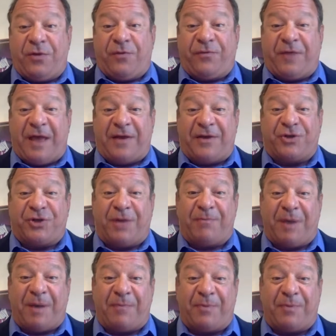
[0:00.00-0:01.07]
got to jump
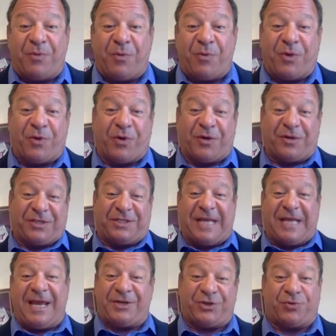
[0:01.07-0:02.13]
up in what we call
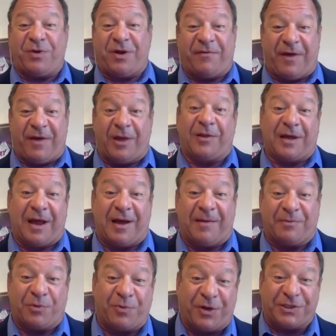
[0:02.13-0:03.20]
stage 3 of
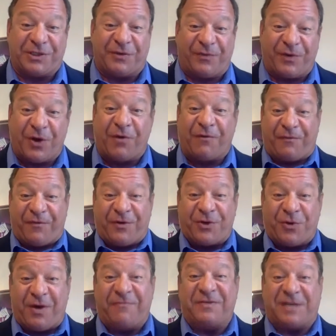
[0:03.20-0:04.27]
helicopter, because if you don't feel
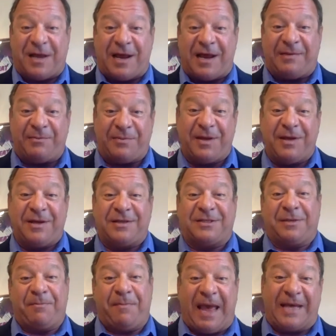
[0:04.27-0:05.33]
you have time
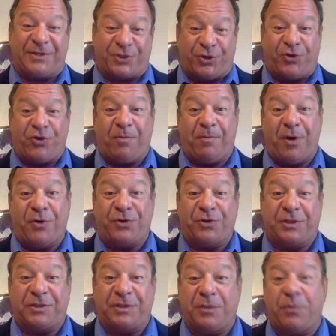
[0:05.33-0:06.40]
to master your
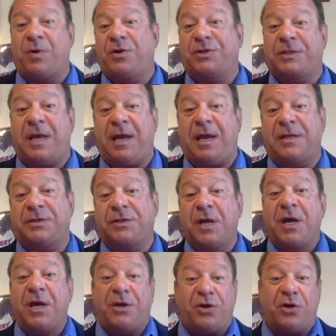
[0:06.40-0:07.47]
emotions, then what you're saying is
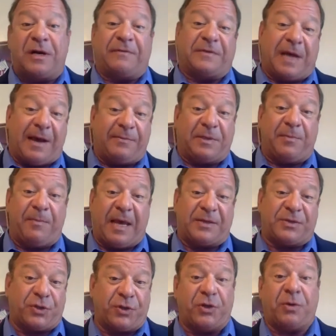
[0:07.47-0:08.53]
you don't have time to
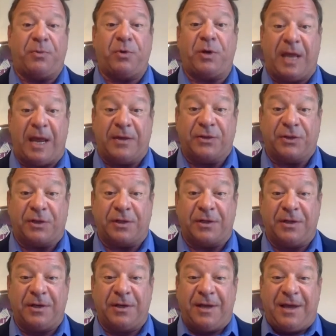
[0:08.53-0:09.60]
master your communication.
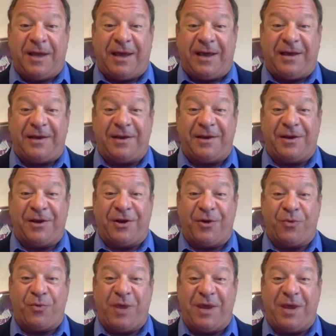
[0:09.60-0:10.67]
And, you know,
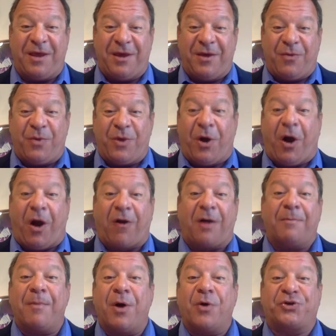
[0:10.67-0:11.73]
we are
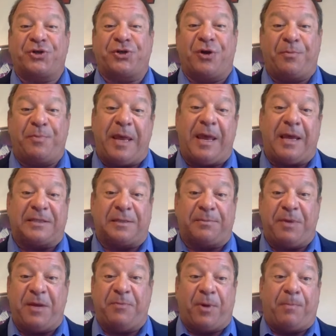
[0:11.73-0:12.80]
emotional beings, and
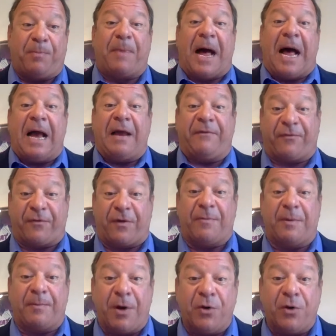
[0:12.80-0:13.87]
people buy from
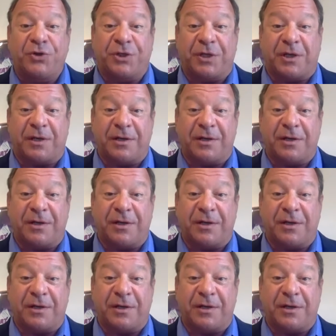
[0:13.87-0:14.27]
emotion.